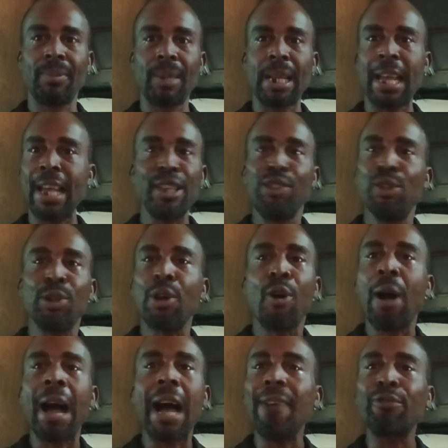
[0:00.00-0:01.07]
And you
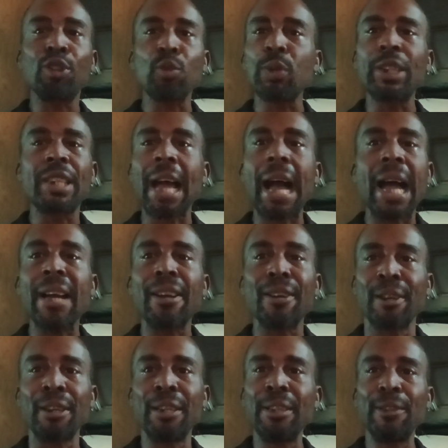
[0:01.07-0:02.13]
don't have to
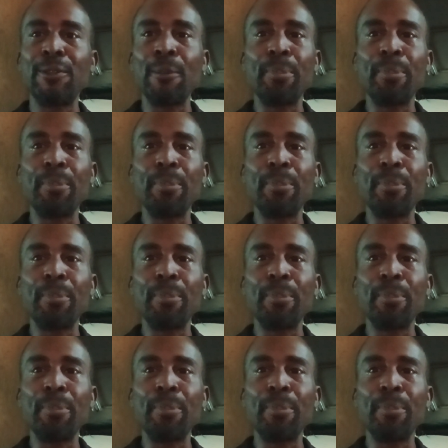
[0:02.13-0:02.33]
retire to